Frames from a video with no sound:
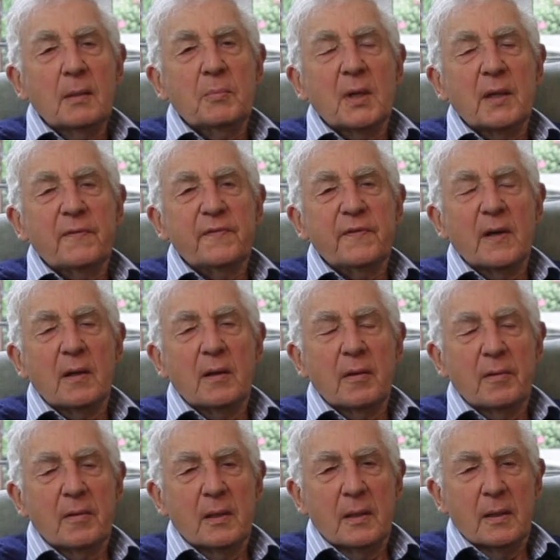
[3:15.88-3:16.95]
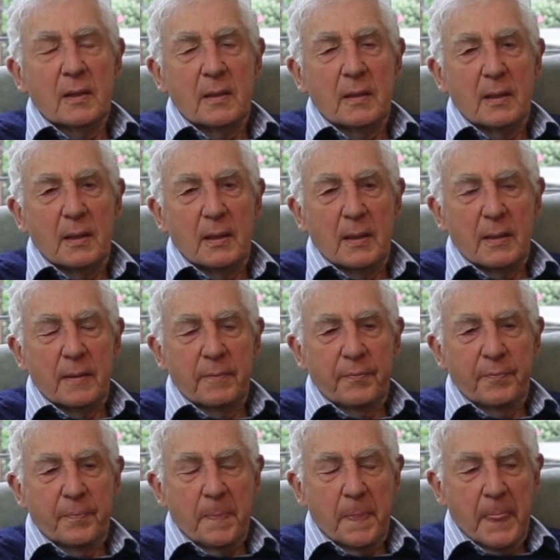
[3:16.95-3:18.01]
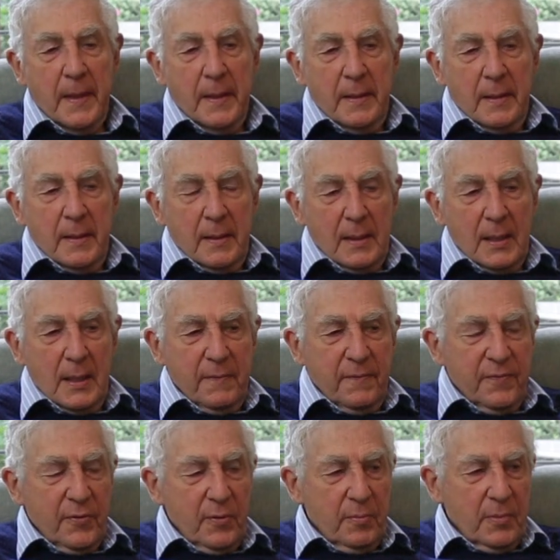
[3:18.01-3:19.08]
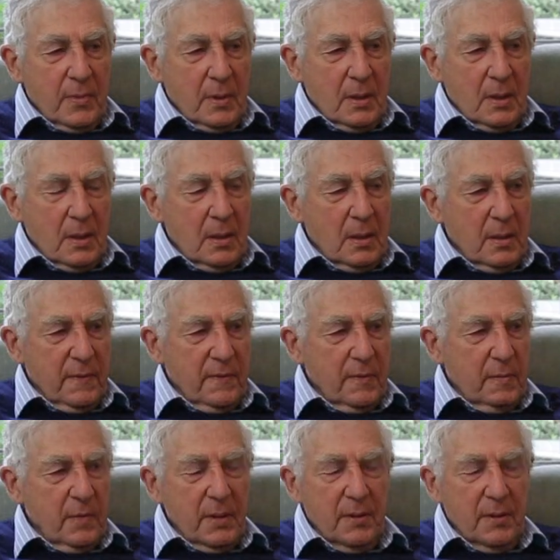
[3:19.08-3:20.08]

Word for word: My father um, came from, the, from